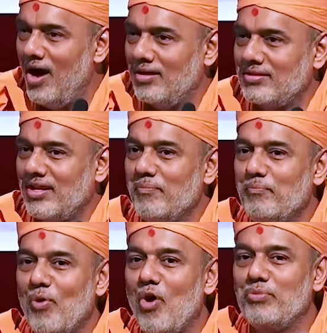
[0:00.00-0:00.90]
ask
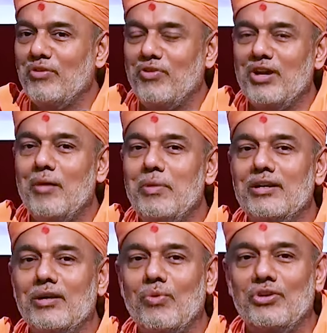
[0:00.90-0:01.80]
and probe the
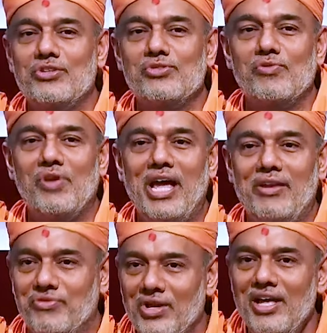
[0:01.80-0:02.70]
fundamental questions of
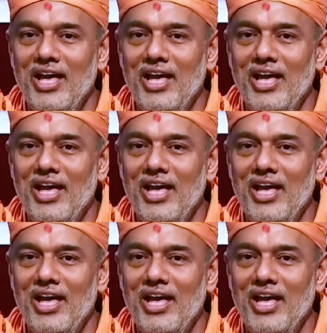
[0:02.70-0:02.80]
life.